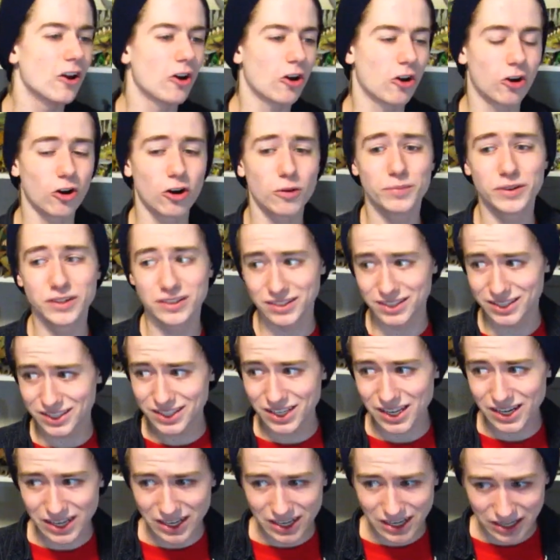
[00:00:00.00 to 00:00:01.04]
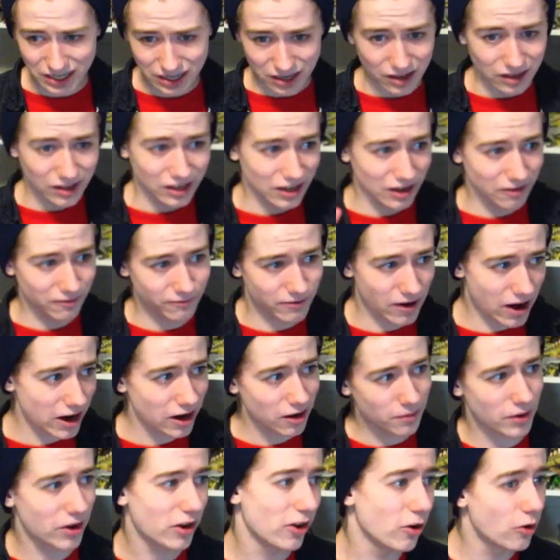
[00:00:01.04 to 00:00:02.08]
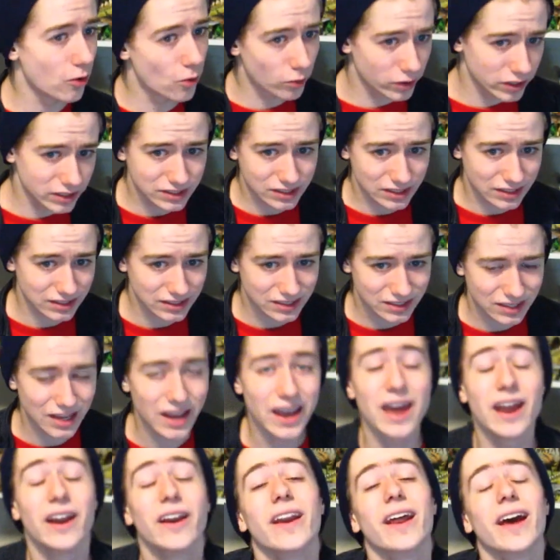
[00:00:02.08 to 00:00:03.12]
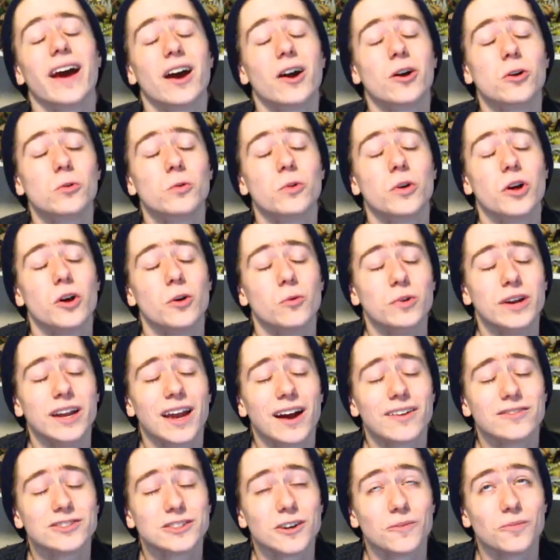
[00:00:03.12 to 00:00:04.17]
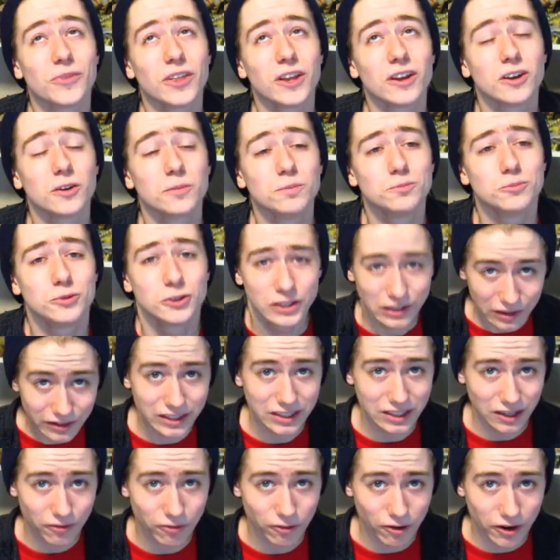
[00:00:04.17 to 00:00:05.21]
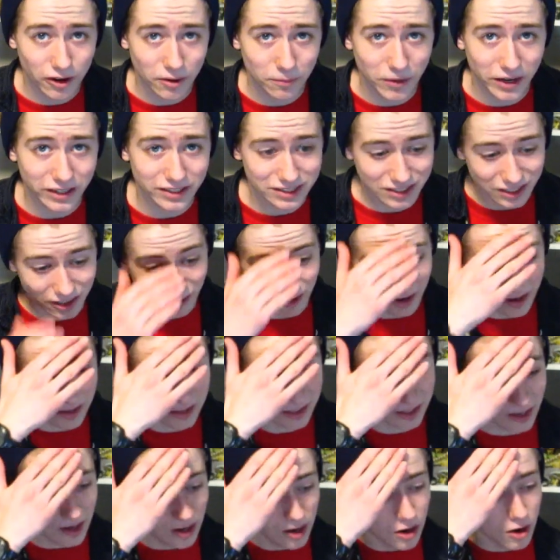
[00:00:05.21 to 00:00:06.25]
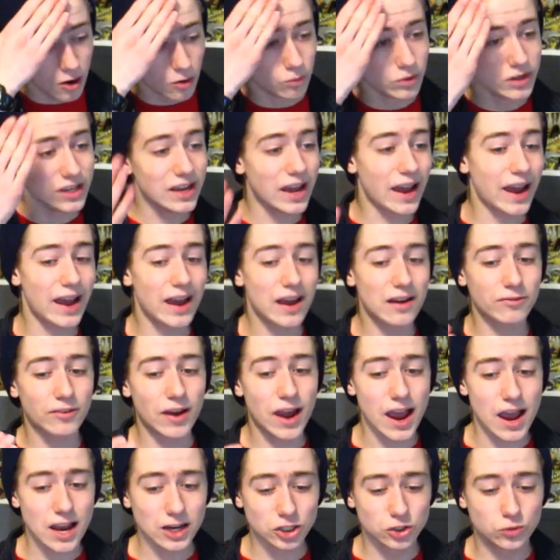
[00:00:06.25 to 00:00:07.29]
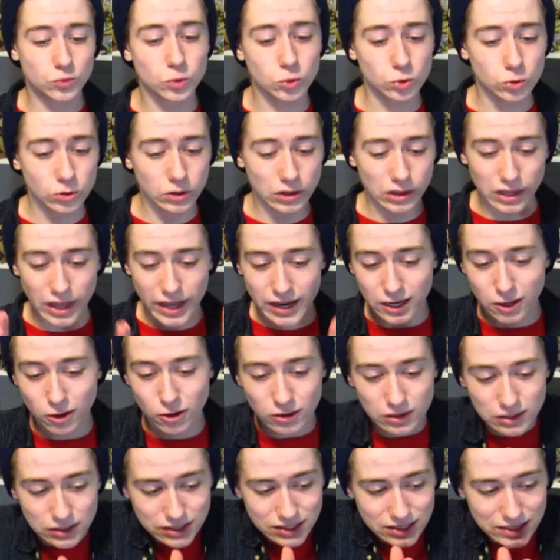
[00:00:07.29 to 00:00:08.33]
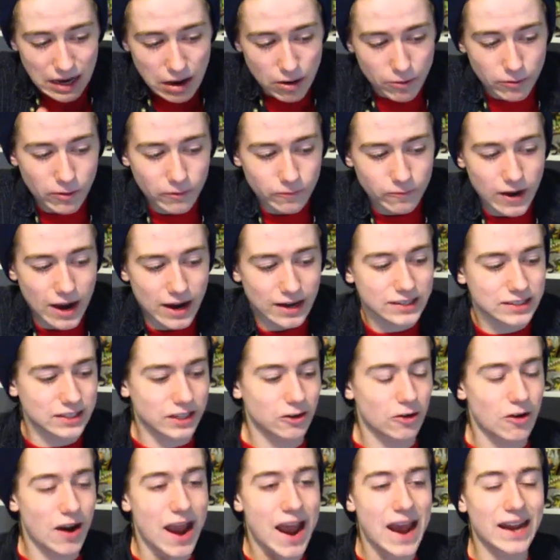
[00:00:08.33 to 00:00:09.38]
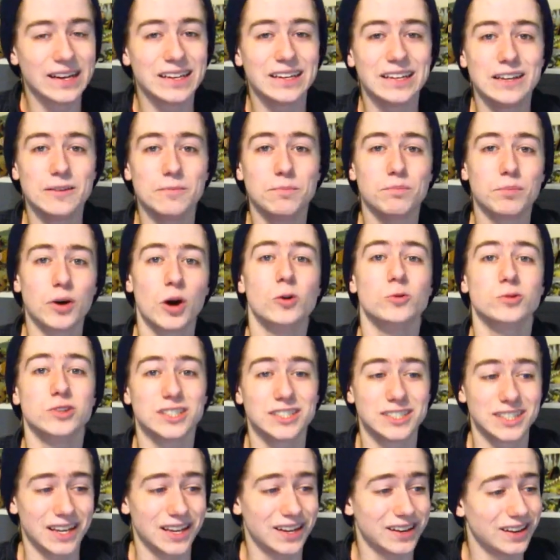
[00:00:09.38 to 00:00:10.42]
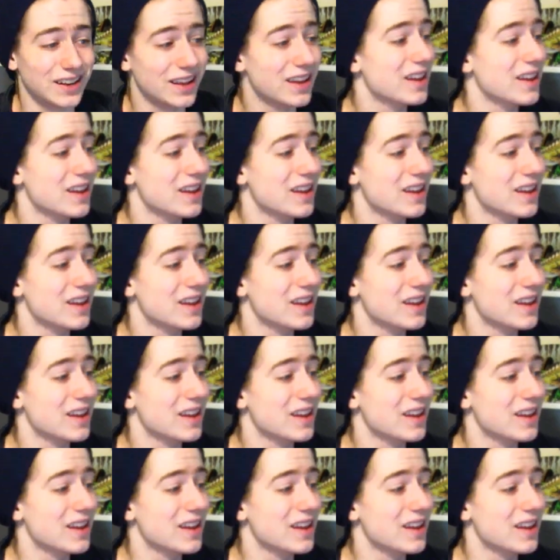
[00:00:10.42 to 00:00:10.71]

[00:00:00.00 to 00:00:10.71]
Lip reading: urban city environment noises. And now we have something completely different in my series. We have actual layered sound effects that are added in post, and